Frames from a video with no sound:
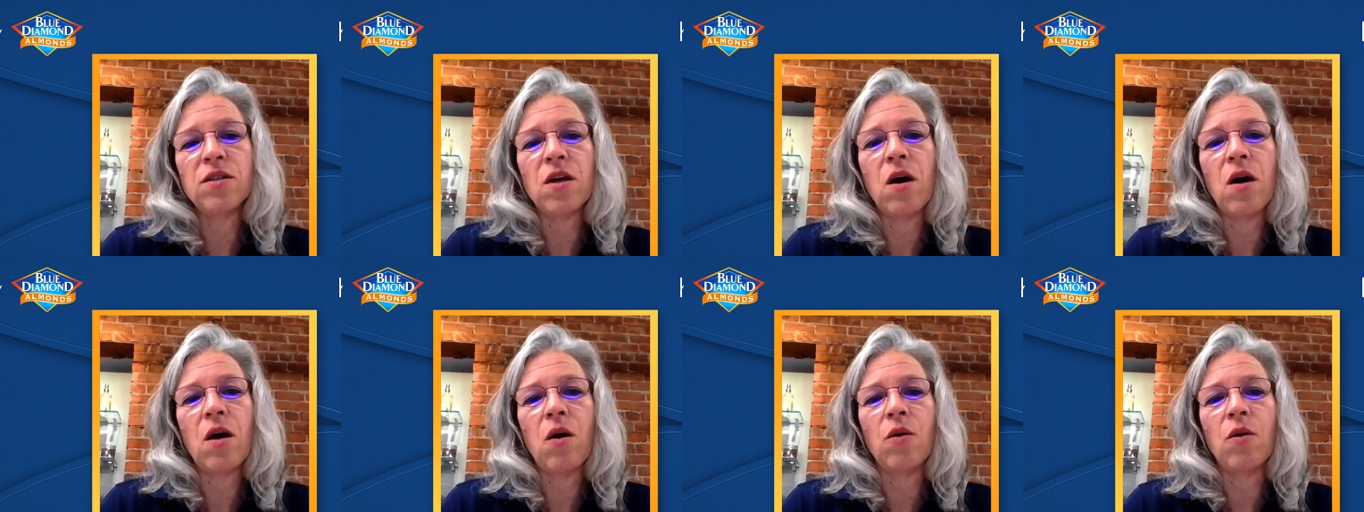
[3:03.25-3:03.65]

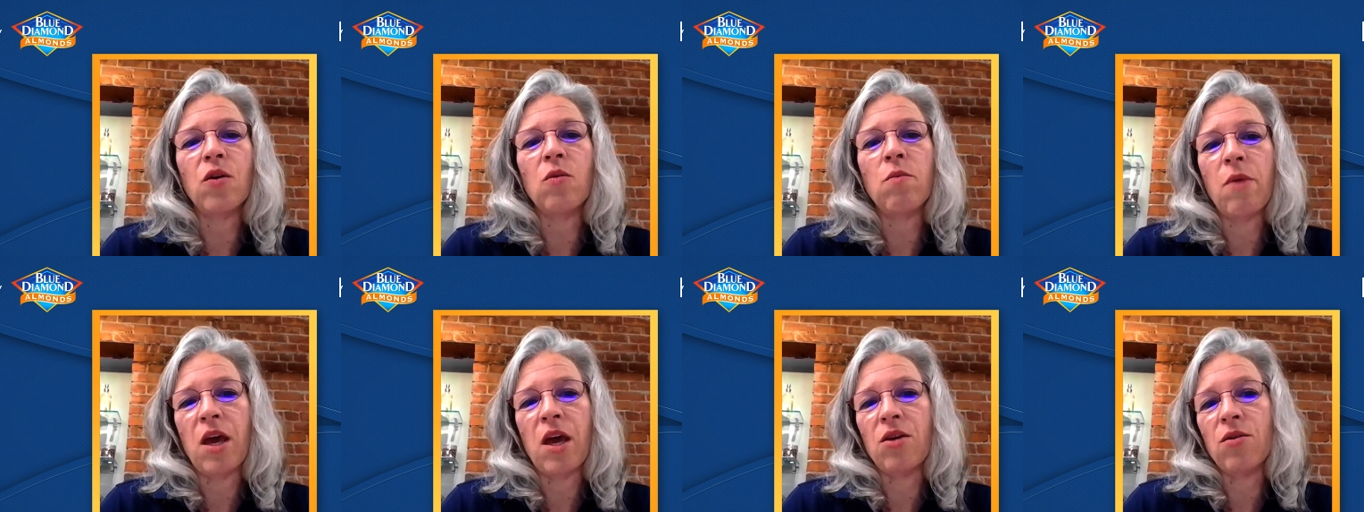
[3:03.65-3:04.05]
So
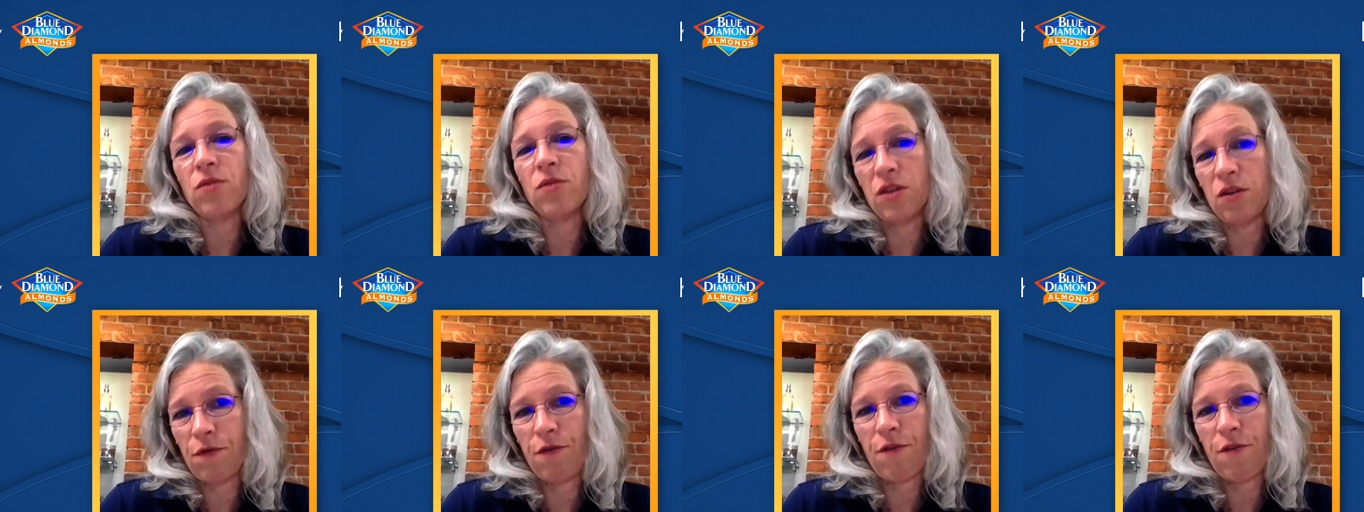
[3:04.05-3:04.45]
you may
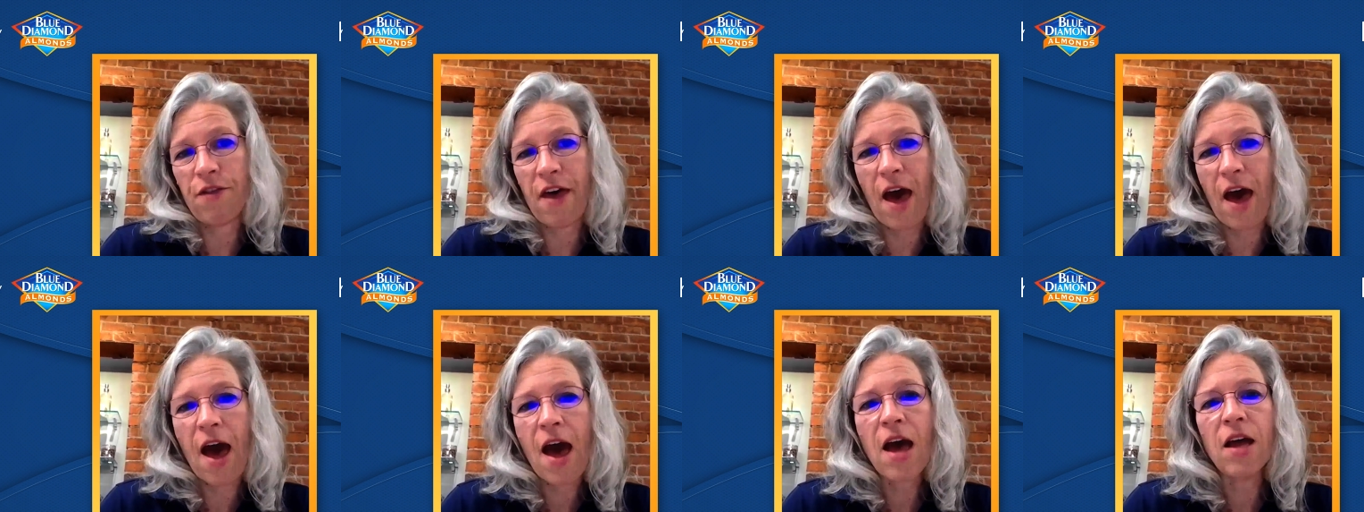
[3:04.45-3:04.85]
use it for
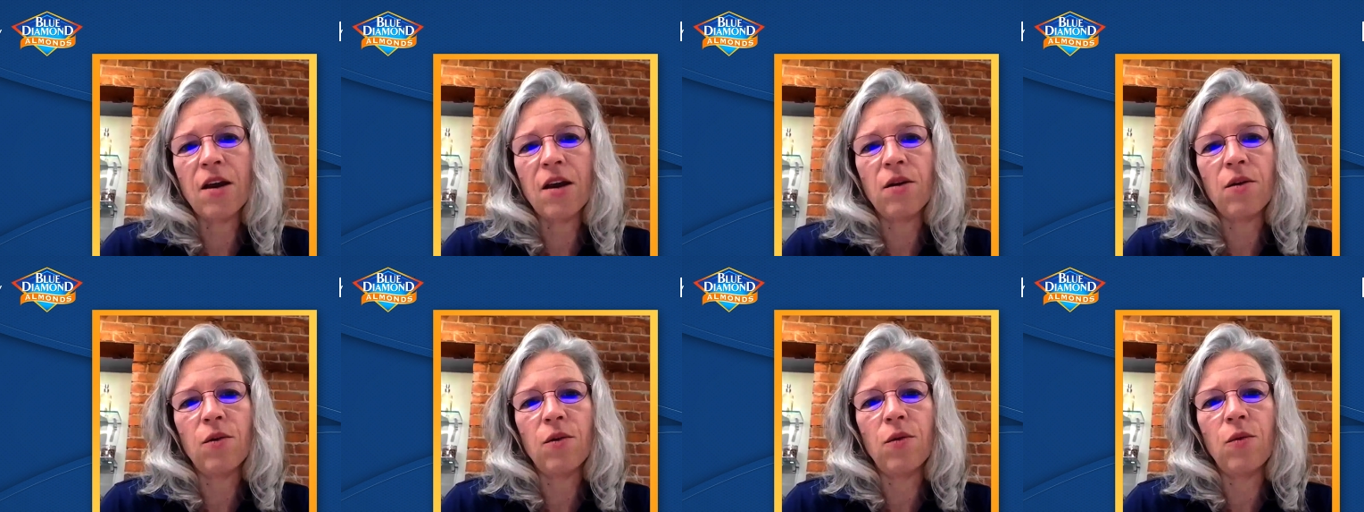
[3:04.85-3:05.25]

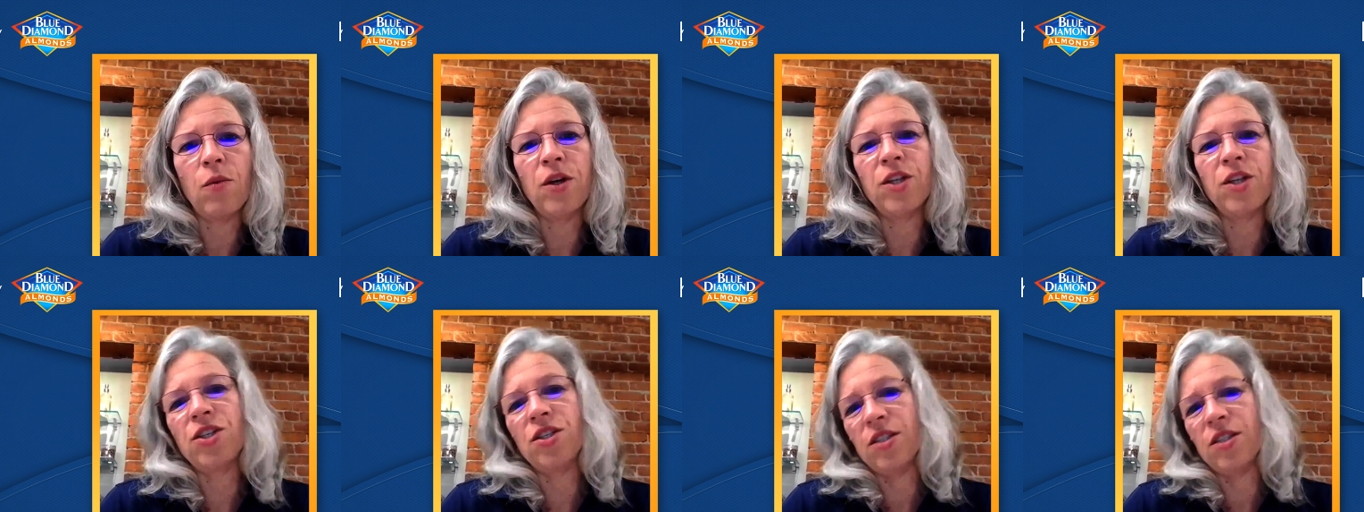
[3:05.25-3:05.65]
that,
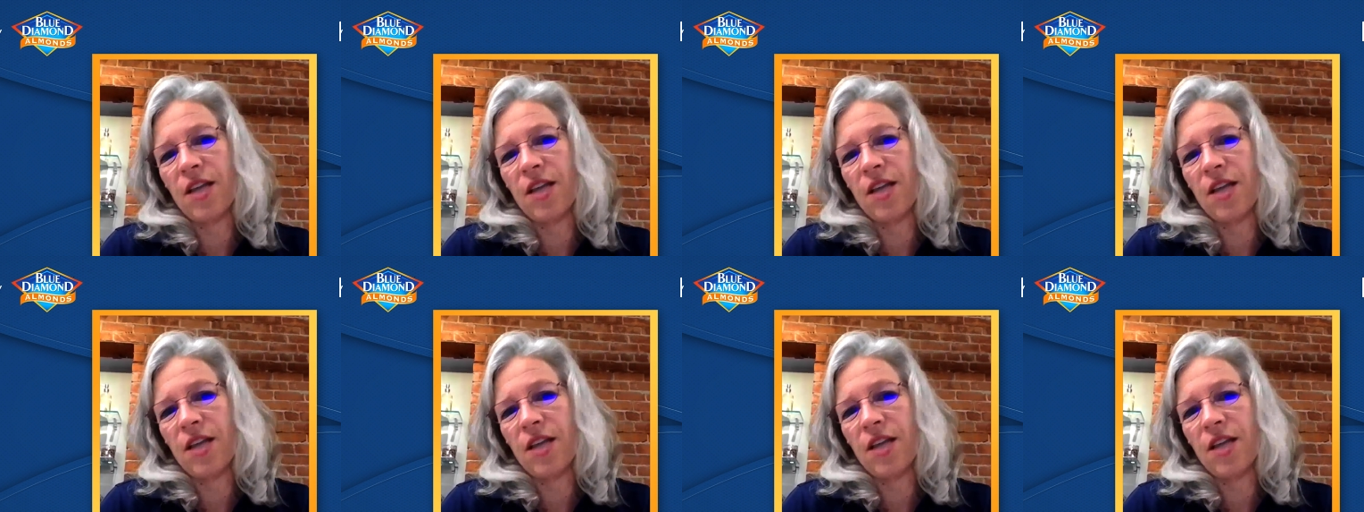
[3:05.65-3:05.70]
which